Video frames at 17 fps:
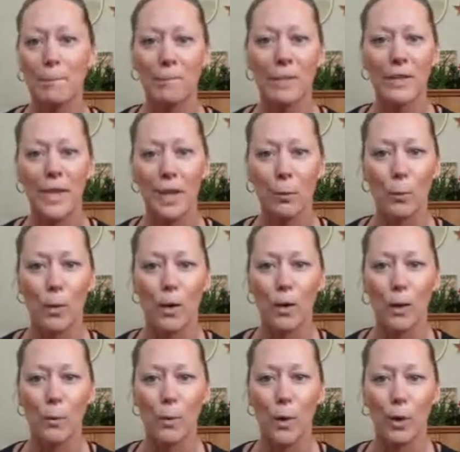than where
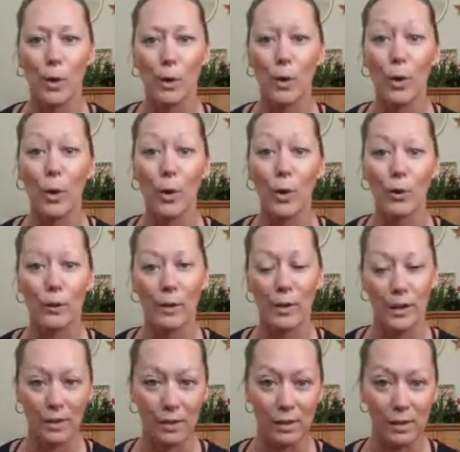I want to go or what
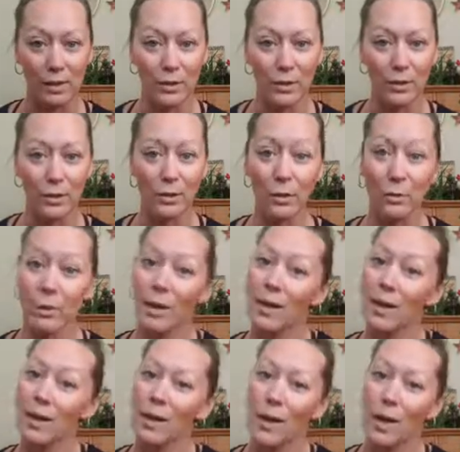I need to do.
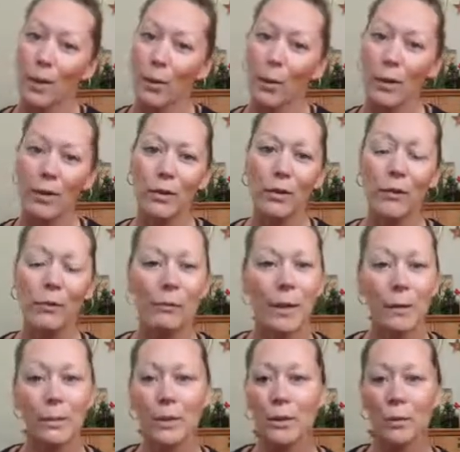I wonder if
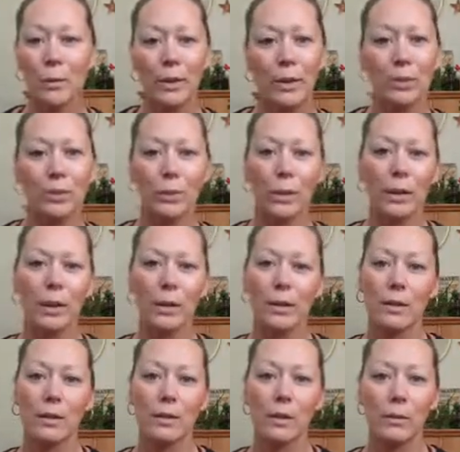maybe 2020
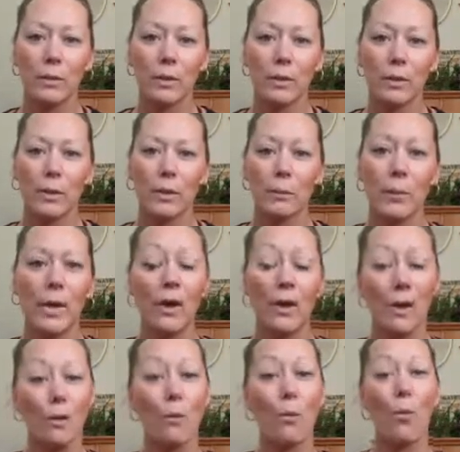is similar, but on
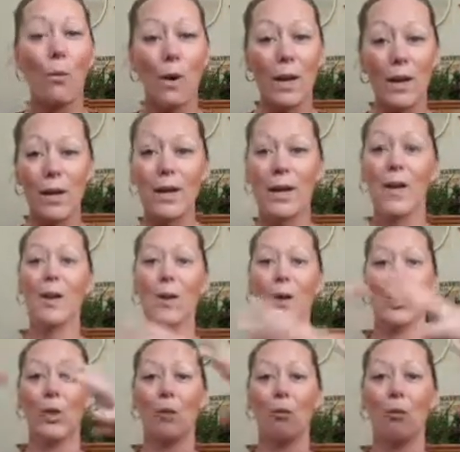a way
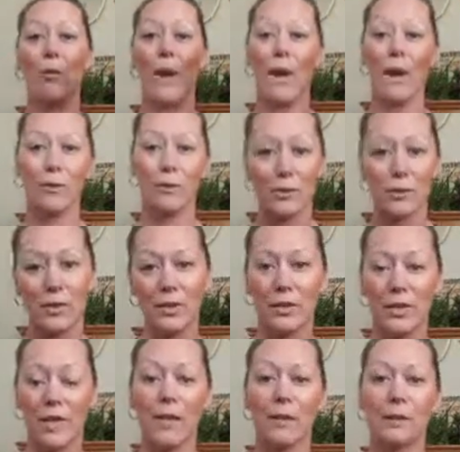grander
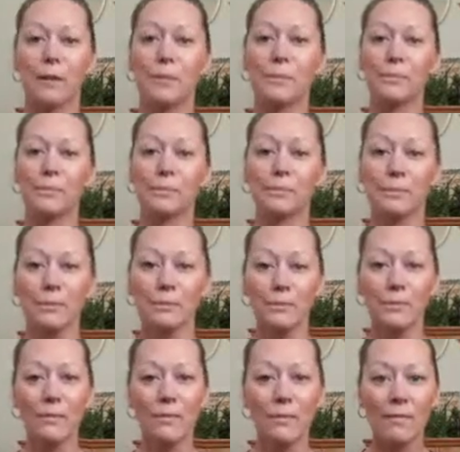scale
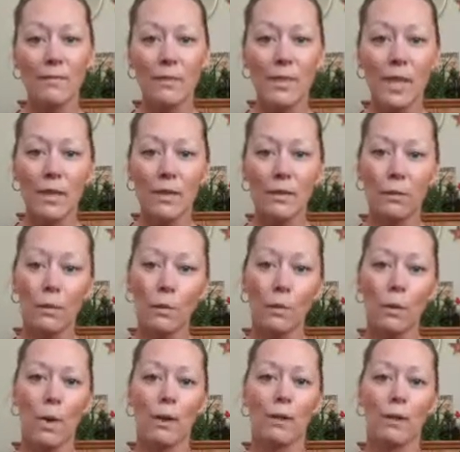than
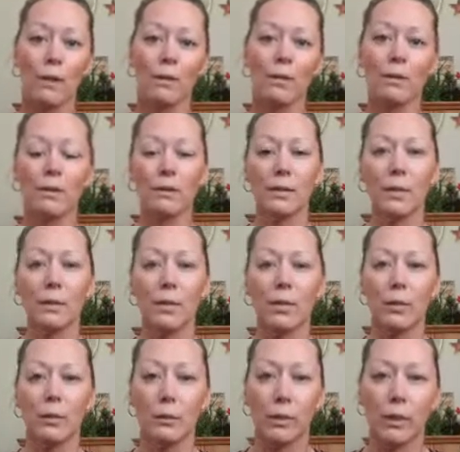one little
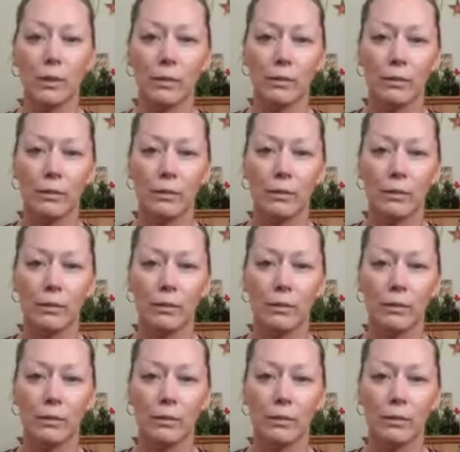human.